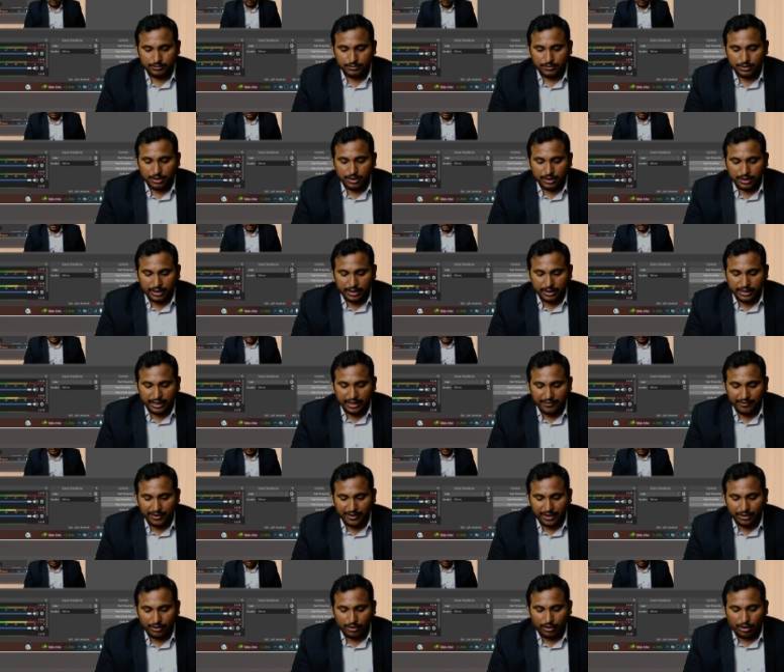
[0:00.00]
in the
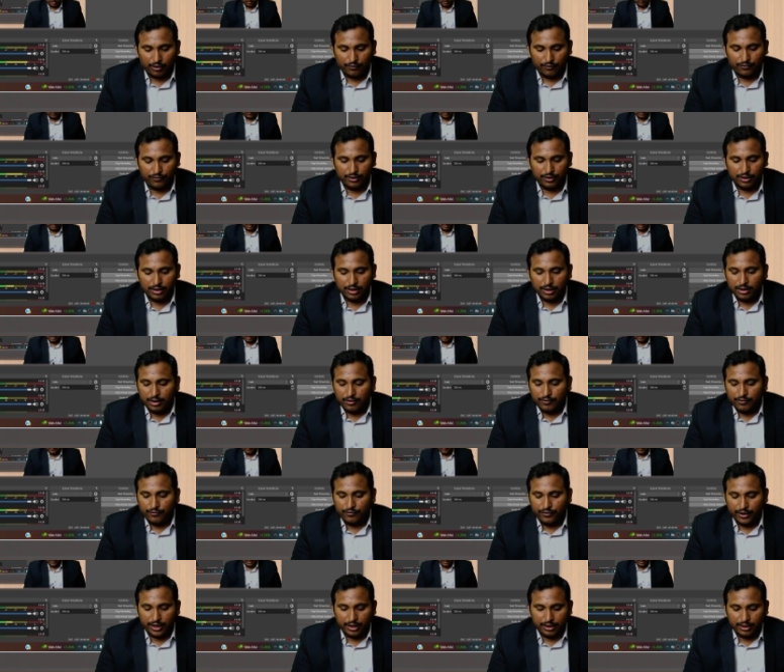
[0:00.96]
event of
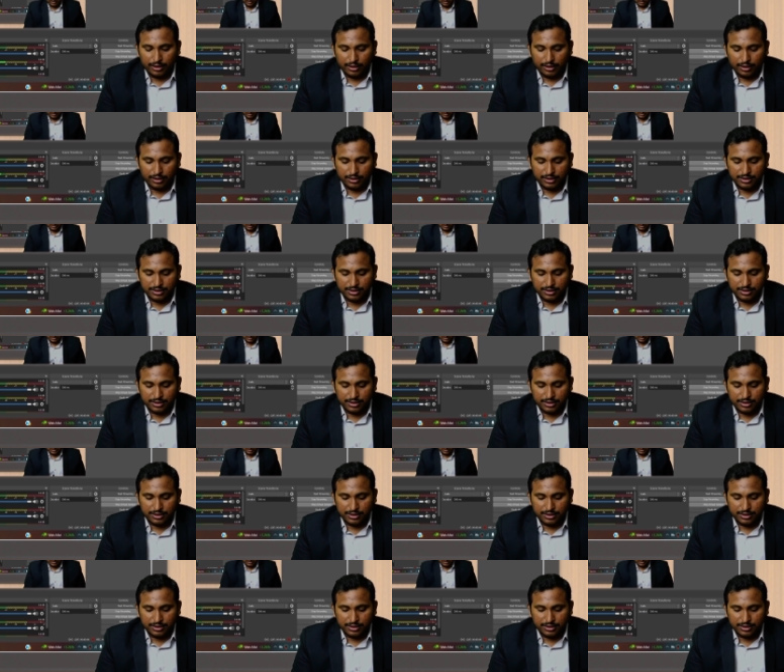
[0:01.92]
fail,